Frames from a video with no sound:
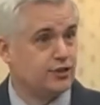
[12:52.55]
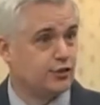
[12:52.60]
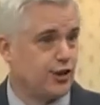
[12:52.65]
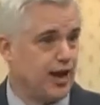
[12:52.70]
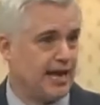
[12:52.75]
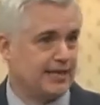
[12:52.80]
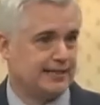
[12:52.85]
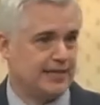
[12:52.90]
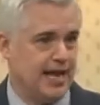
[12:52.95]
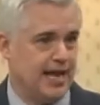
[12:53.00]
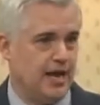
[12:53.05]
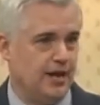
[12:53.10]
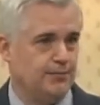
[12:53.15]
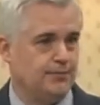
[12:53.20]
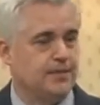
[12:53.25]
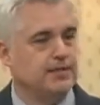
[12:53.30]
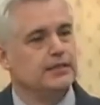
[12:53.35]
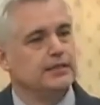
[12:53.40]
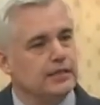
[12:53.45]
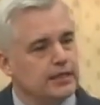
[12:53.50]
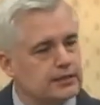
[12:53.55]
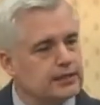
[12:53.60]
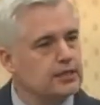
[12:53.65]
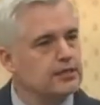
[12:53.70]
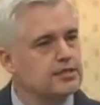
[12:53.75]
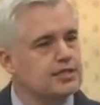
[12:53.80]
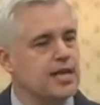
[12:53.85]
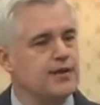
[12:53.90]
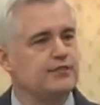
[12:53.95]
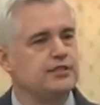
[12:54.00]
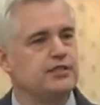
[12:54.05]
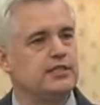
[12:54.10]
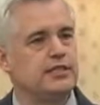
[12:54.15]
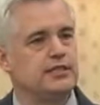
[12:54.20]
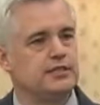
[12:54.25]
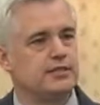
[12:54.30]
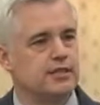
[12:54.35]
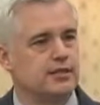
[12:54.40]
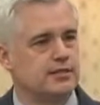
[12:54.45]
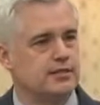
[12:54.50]
crack down. Until
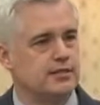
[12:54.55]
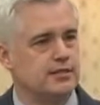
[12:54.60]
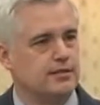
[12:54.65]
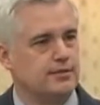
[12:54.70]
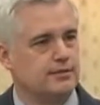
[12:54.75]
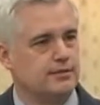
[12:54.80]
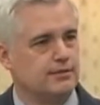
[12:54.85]
1760.